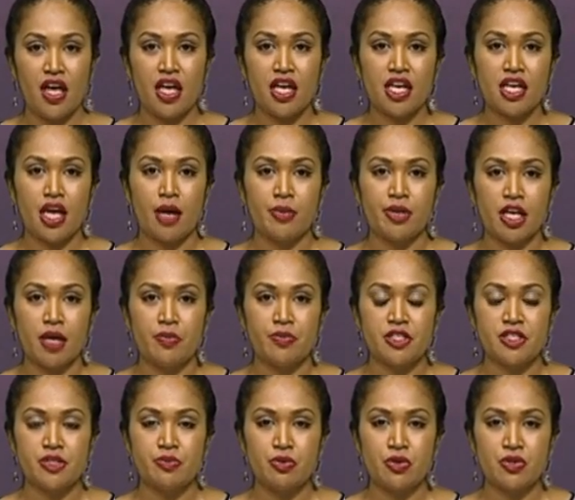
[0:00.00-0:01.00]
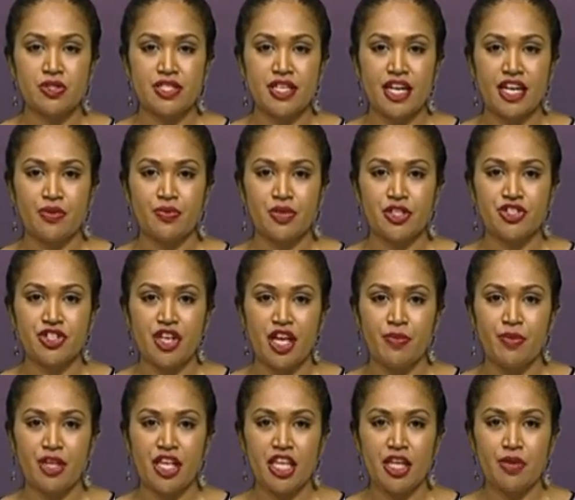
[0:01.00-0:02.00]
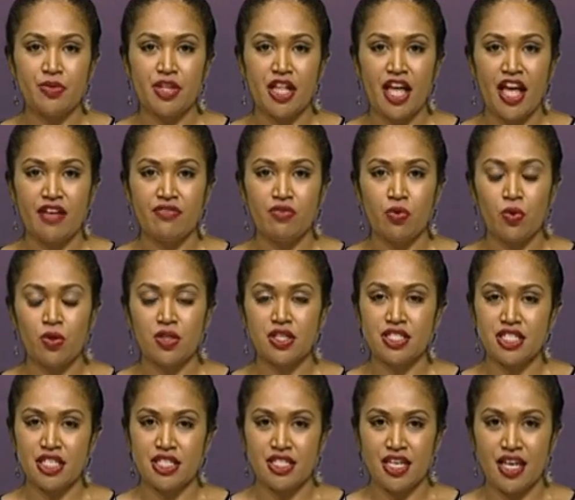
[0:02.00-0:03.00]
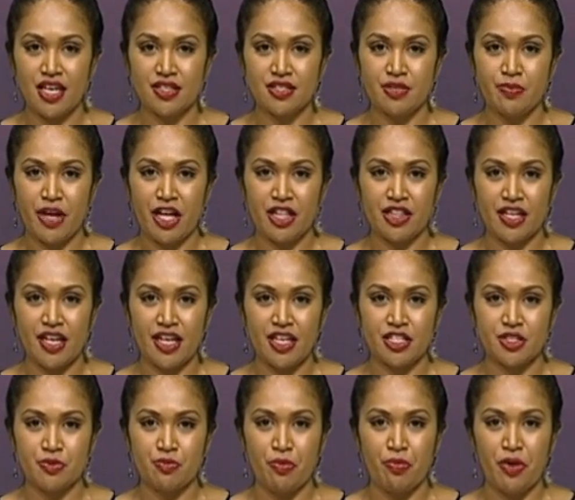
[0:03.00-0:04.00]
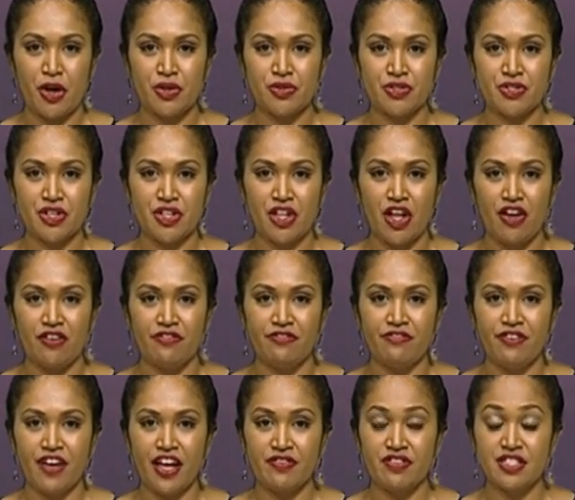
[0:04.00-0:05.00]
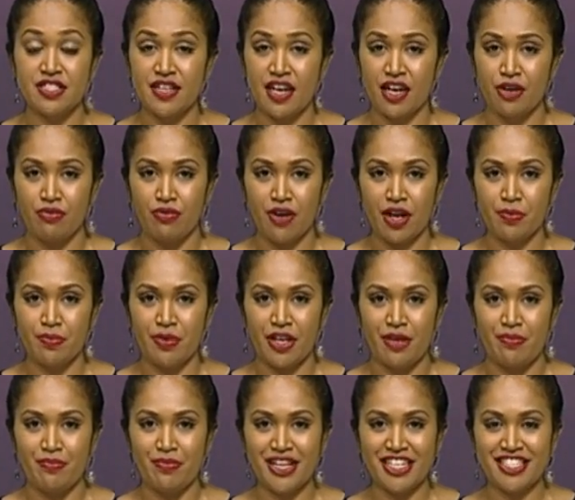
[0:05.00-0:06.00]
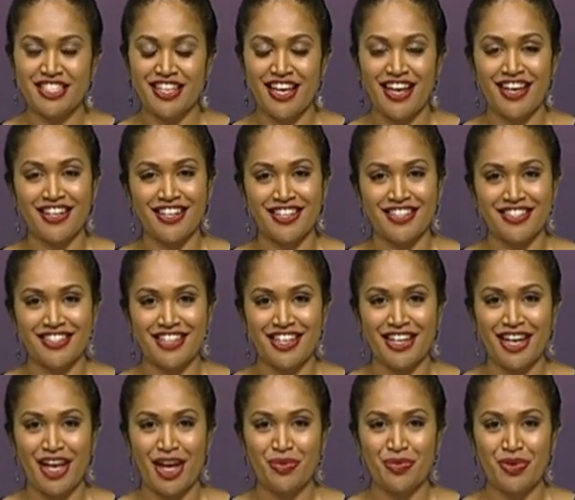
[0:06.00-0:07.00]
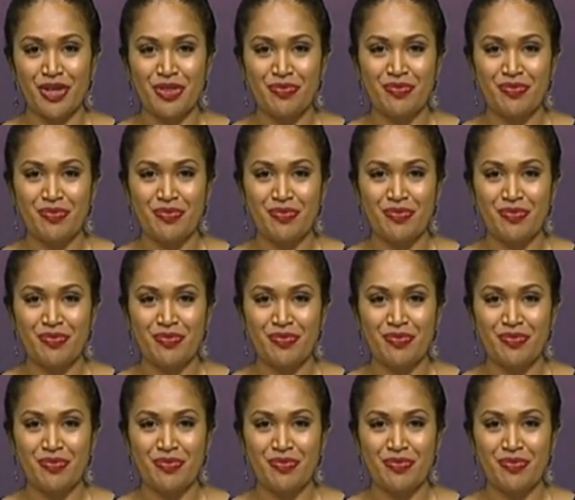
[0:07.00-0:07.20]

Coming up in sports later with Jamie, he will have all the details about the latest proposal of five-a-side rugby, but Anna is here now with